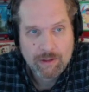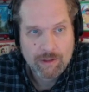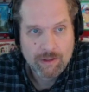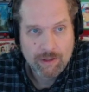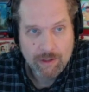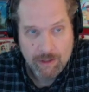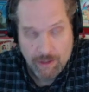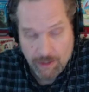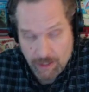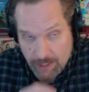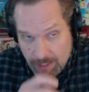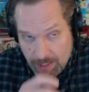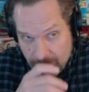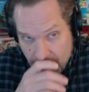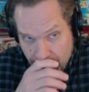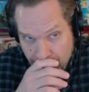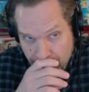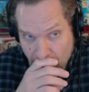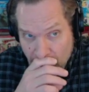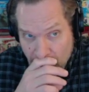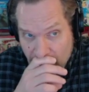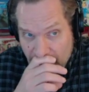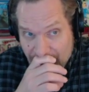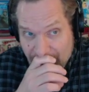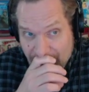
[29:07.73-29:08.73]
The
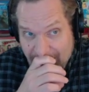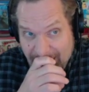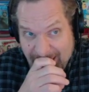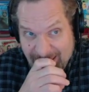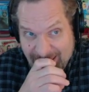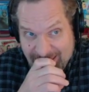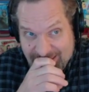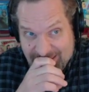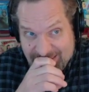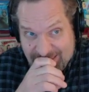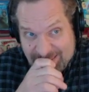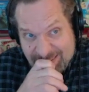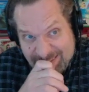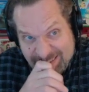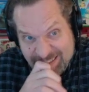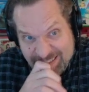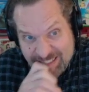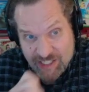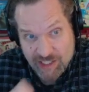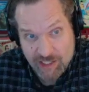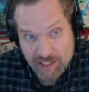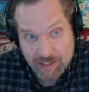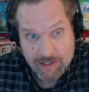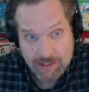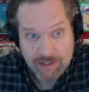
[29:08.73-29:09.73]
Pokemon
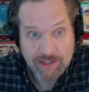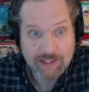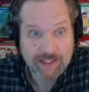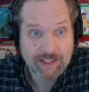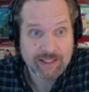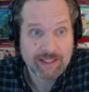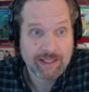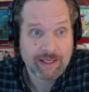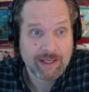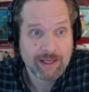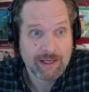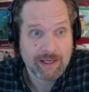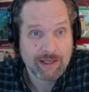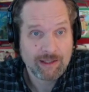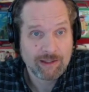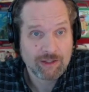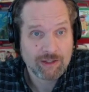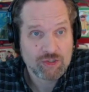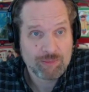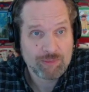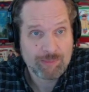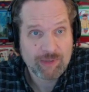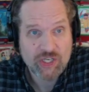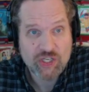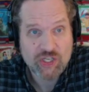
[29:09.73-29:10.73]
here, it
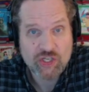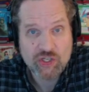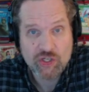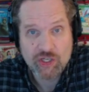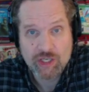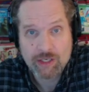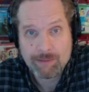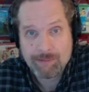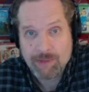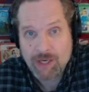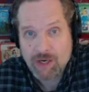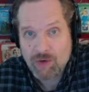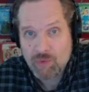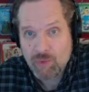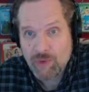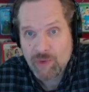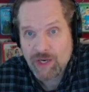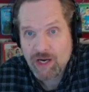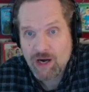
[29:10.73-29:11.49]
looks pretty good, but we